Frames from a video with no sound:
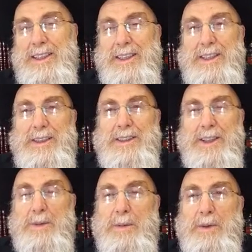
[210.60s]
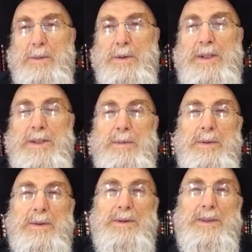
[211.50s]
this is an important
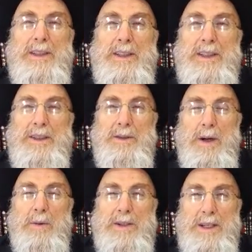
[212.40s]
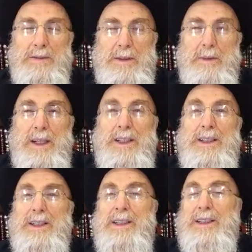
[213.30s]
principle to always have in mind,
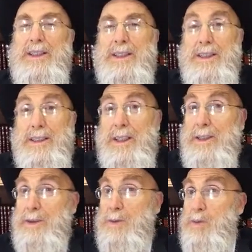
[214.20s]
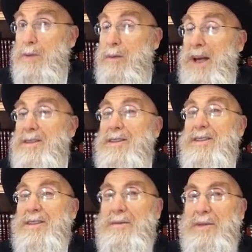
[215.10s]
is we might see
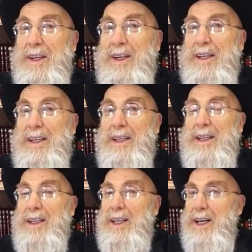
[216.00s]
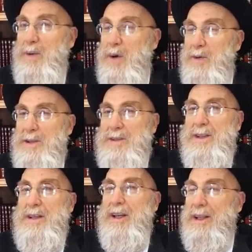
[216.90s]
something, and what we
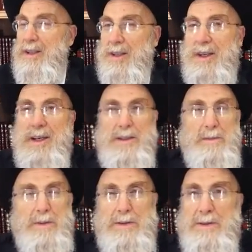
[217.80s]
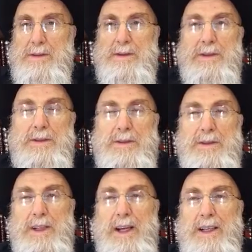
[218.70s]
see, like in the case a person saw
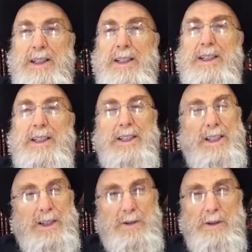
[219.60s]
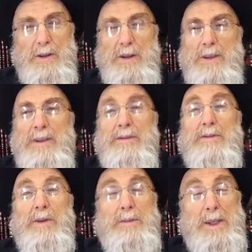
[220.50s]
Sotah, he should learn
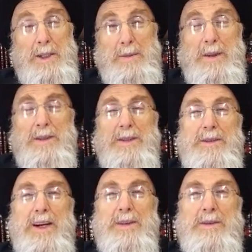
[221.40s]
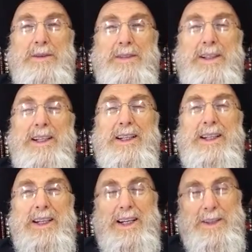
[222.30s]
from the experience of others
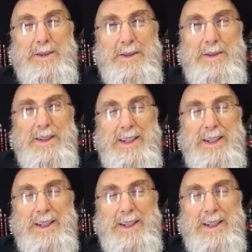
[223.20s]
and should